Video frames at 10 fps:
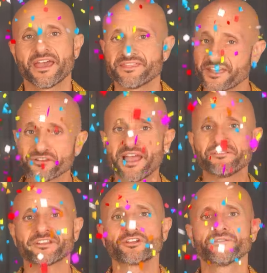And there you have
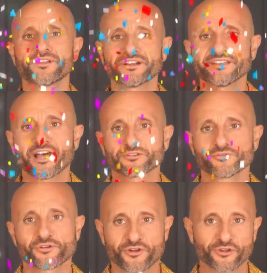it. You've learned how
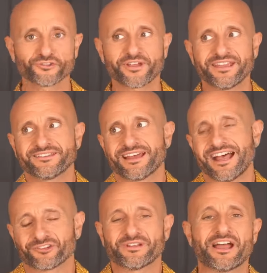to conjugate,
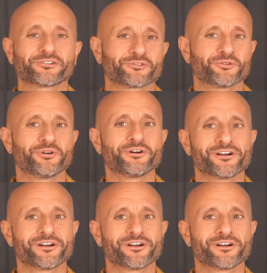actually how to